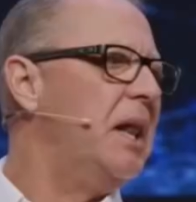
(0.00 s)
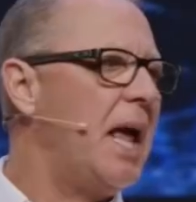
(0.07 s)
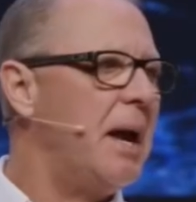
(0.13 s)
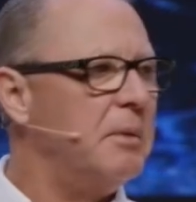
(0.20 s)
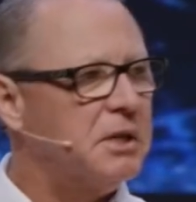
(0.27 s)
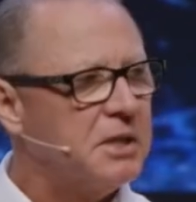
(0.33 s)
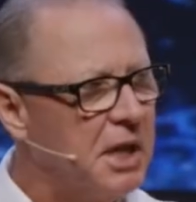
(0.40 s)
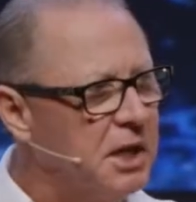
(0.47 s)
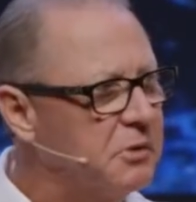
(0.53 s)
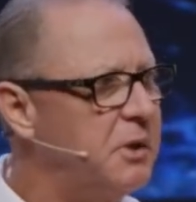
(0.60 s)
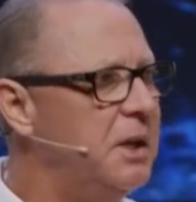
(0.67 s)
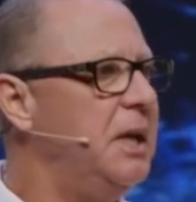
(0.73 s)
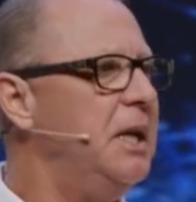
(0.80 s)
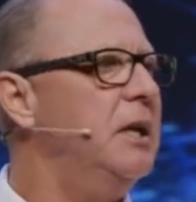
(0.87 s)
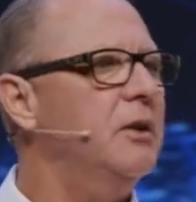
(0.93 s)
climate change,
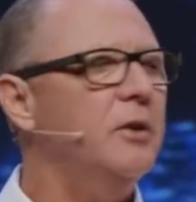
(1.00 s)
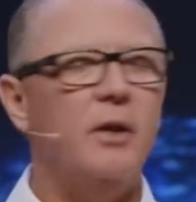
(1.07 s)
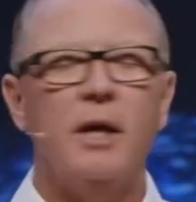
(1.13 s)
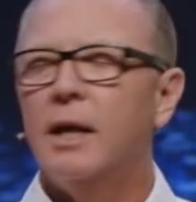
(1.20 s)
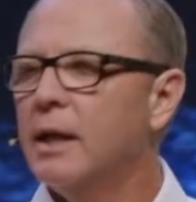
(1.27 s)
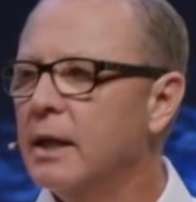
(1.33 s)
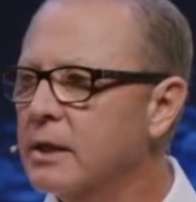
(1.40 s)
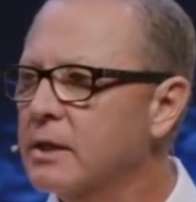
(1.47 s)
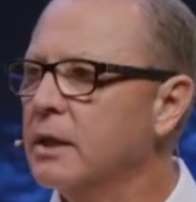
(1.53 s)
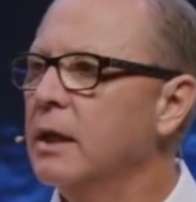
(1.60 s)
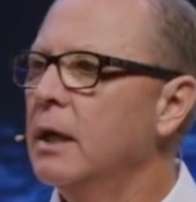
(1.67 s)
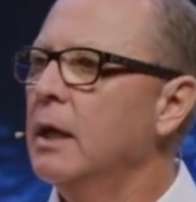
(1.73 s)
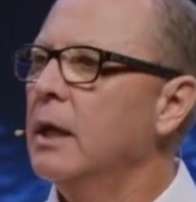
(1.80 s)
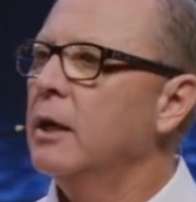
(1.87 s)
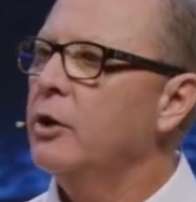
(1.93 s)
we need to do,
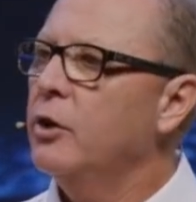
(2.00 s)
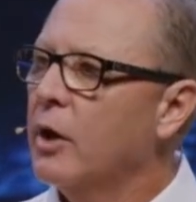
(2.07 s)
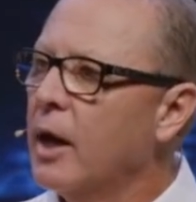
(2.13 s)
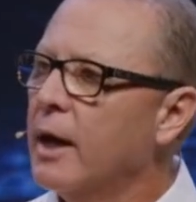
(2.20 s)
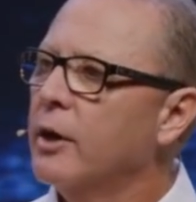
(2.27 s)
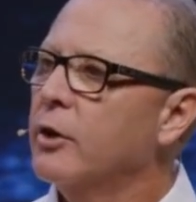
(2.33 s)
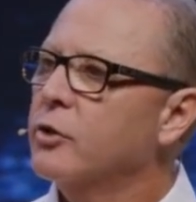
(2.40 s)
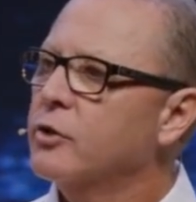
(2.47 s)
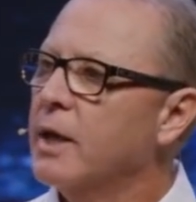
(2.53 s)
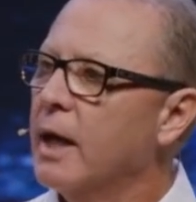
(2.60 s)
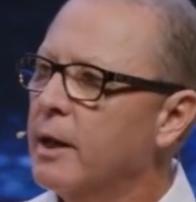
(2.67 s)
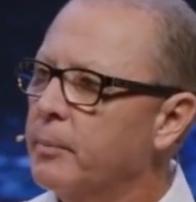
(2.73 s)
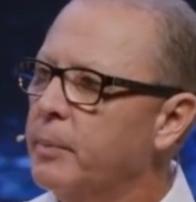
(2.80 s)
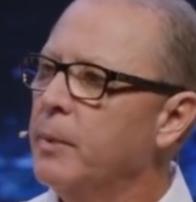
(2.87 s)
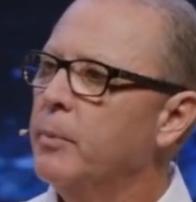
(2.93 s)
listen, you got to
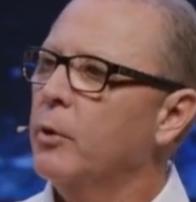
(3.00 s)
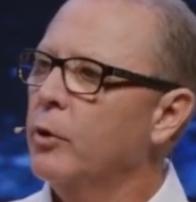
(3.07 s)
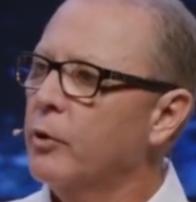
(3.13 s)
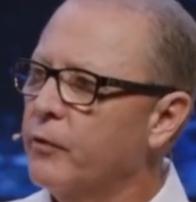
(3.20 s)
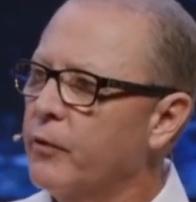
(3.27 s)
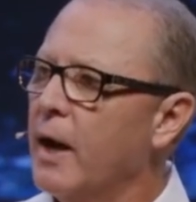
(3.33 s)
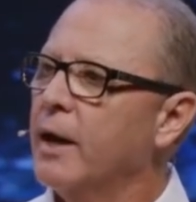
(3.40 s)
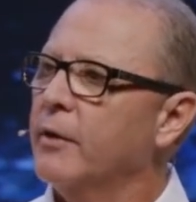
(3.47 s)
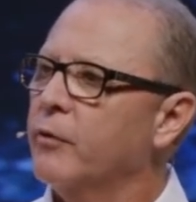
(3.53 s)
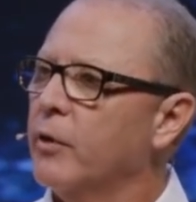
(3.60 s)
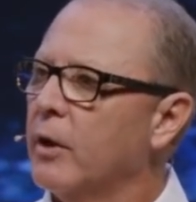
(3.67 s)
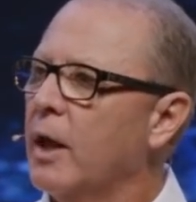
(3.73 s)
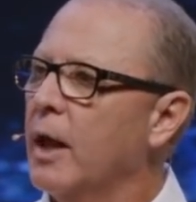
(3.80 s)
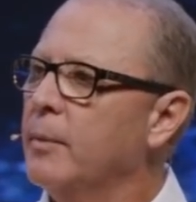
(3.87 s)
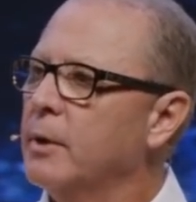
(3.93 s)
understand the people who are fighting
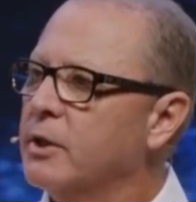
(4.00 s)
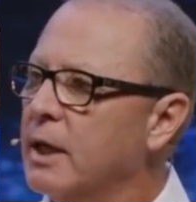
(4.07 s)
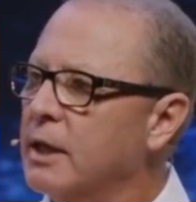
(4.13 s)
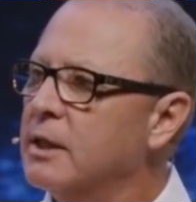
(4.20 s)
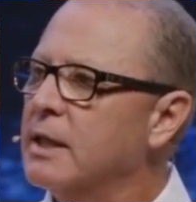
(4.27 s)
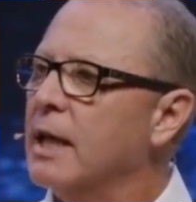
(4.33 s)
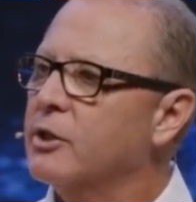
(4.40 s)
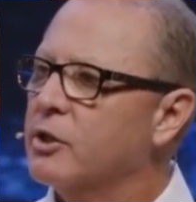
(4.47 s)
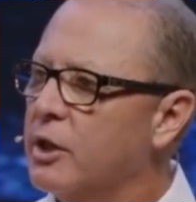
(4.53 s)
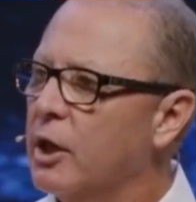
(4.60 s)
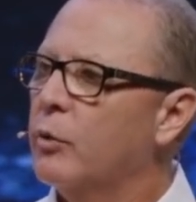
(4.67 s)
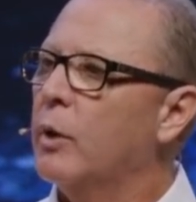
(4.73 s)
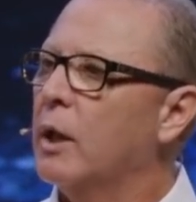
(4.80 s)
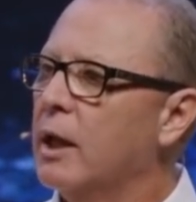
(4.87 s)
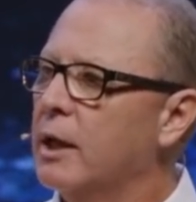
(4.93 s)
for climate change, that's
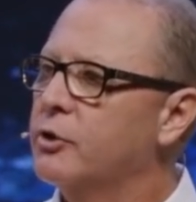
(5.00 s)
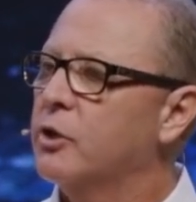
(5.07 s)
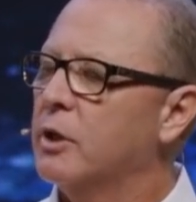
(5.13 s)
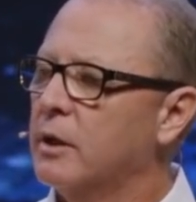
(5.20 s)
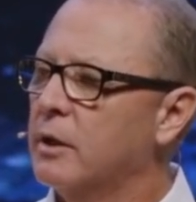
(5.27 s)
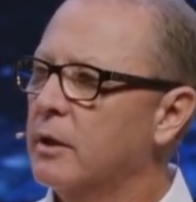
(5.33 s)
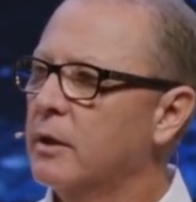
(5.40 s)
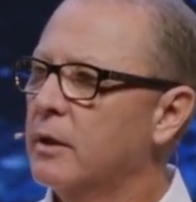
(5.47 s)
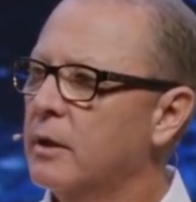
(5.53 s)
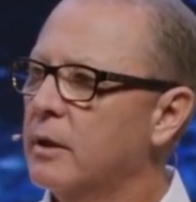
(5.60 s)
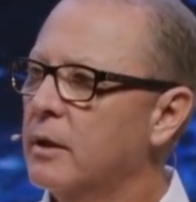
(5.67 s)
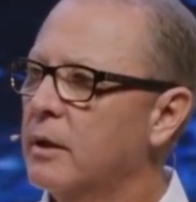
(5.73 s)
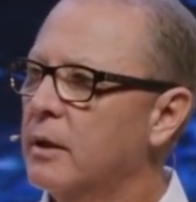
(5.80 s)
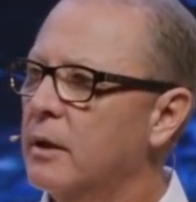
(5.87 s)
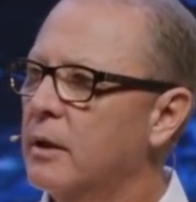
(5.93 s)
their religion.
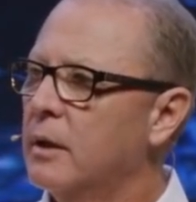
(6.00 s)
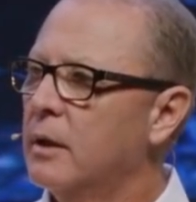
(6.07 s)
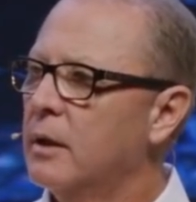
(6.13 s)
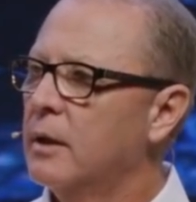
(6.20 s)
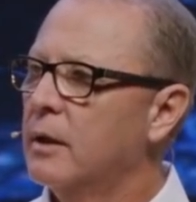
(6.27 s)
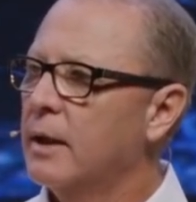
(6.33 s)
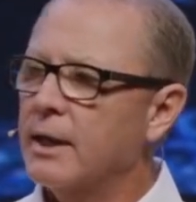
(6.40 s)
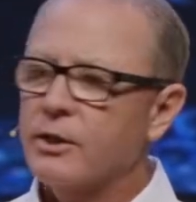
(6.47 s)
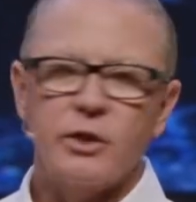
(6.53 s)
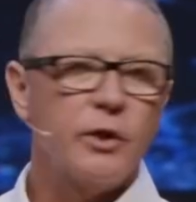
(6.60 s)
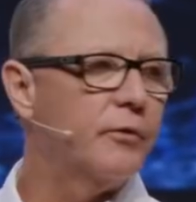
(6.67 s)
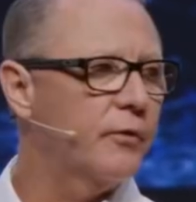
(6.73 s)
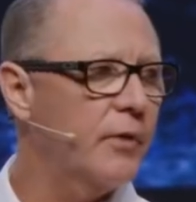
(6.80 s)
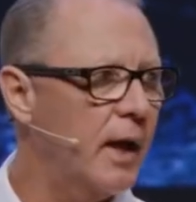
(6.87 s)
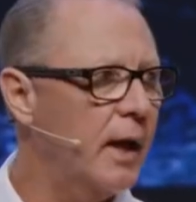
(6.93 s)
That's
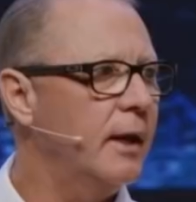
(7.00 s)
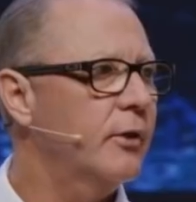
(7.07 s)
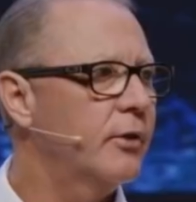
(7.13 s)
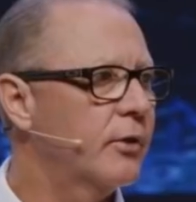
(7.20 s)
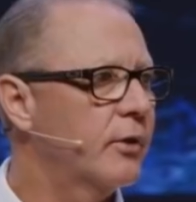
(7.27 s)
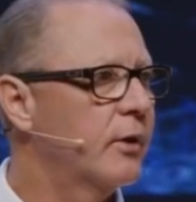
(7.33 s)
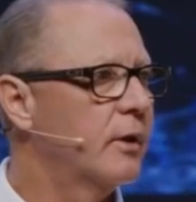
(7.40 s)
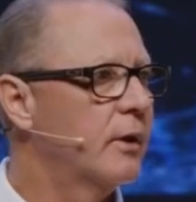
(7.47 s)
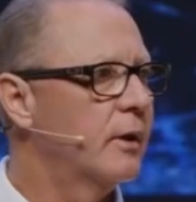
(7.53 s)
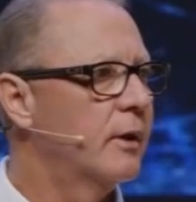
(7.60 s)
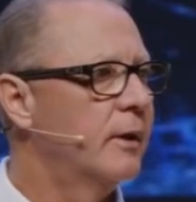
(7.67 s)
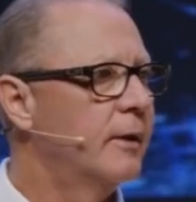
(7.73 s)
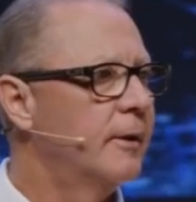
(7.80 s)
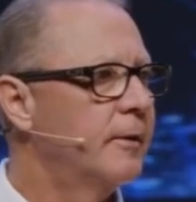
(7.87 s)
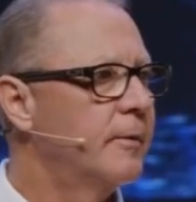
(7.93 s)
their faith.
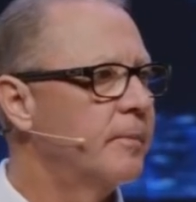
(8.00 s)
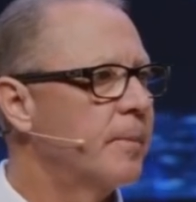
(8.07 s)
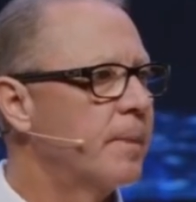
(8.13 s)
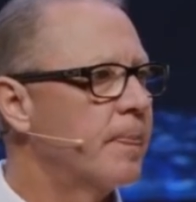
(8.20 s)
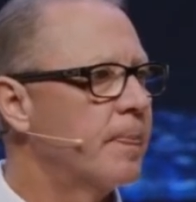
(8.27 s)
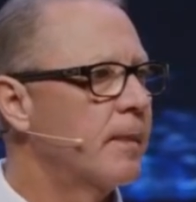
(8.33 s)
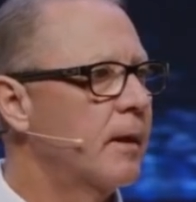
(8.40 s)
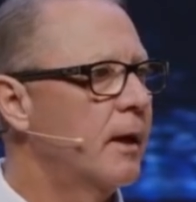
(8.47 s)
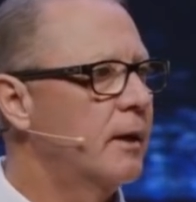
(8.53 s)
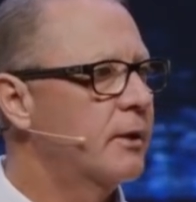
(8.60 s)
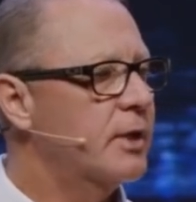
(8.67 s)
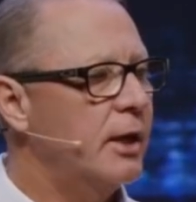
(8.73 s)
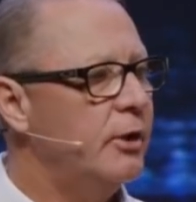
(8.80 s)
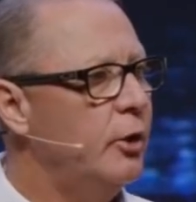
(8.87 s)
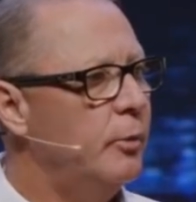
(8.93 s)

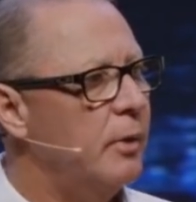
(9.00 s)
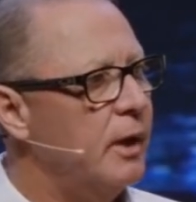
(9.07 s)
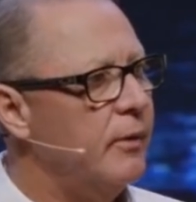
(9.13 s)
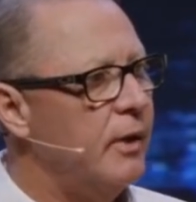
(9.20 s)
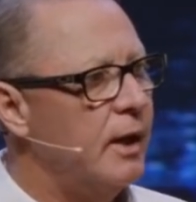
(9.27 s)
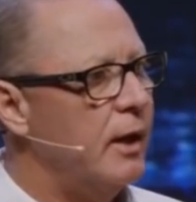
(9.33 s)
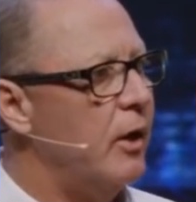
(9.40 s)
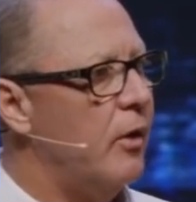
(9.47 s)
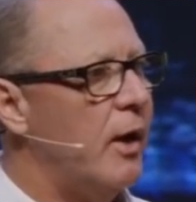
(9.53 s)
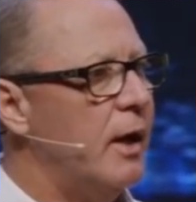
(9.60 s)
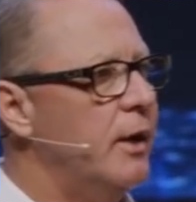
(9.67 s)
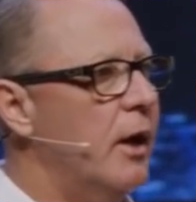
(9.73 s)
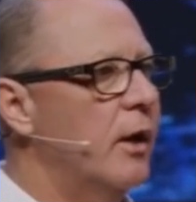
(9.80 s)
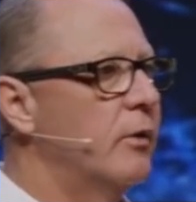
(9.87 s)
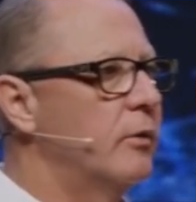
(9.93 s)
And say, do you believe in it? No,
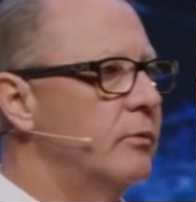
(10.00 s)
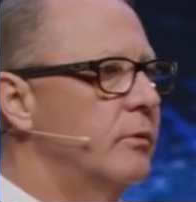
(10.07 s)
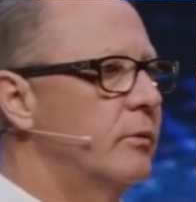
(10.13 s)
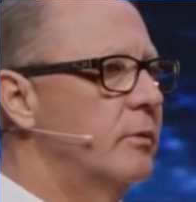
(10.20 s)
I don't.